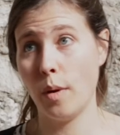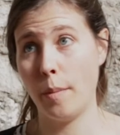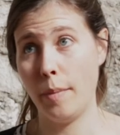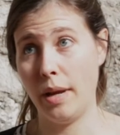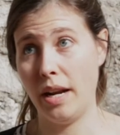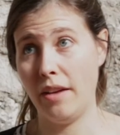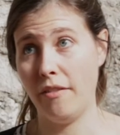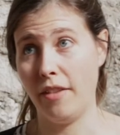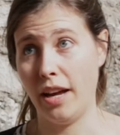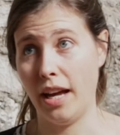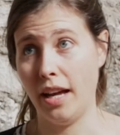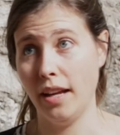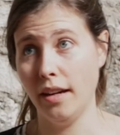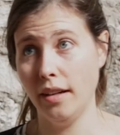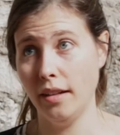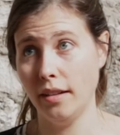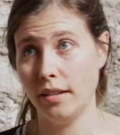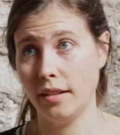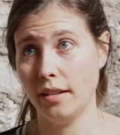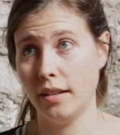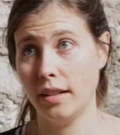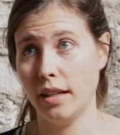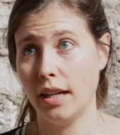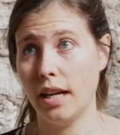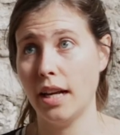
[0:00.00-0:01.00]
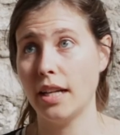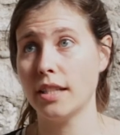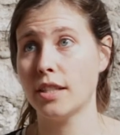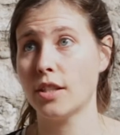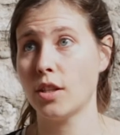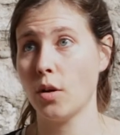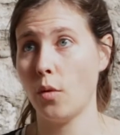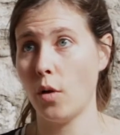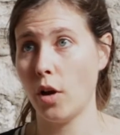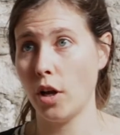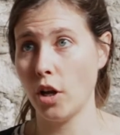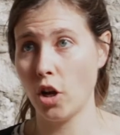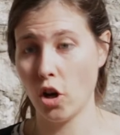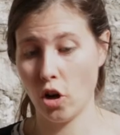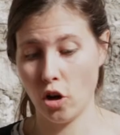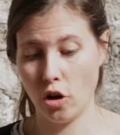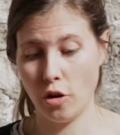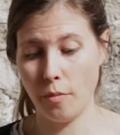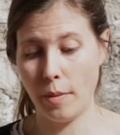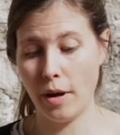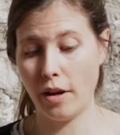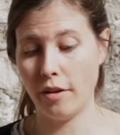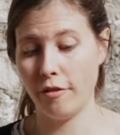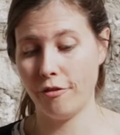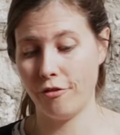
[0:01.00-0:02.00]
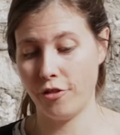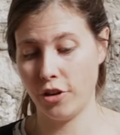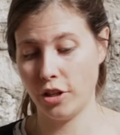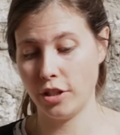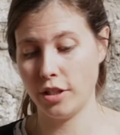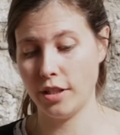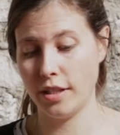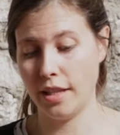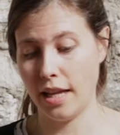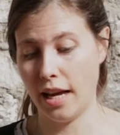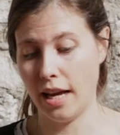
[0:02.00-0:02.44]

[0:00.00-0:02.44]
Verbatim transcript: Women event so I heard about it first